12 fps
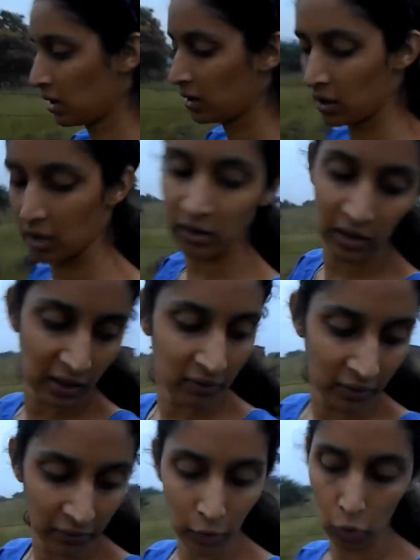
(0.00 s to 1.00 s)
uh, that
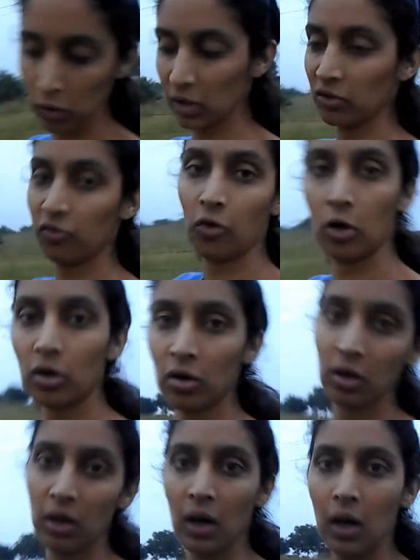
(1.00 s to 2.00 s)
we were looking for
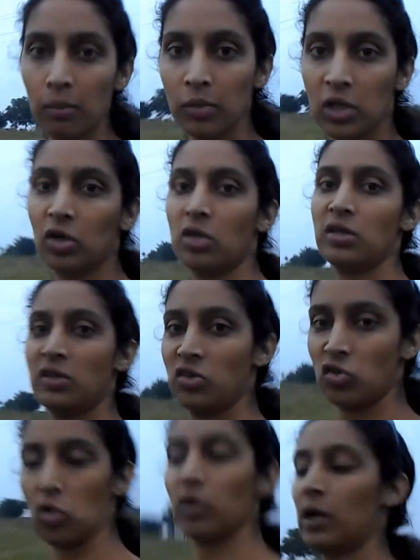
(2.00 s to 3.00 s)
because it's
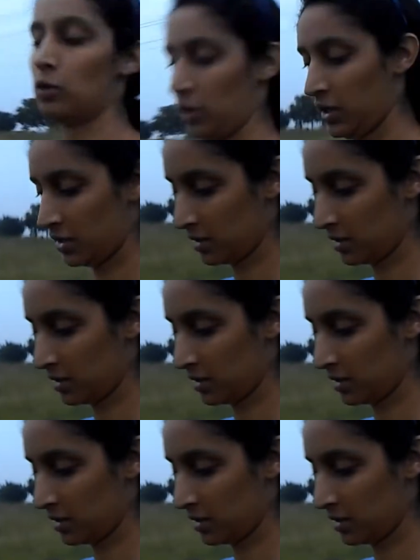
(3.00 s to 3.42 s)
so cloudy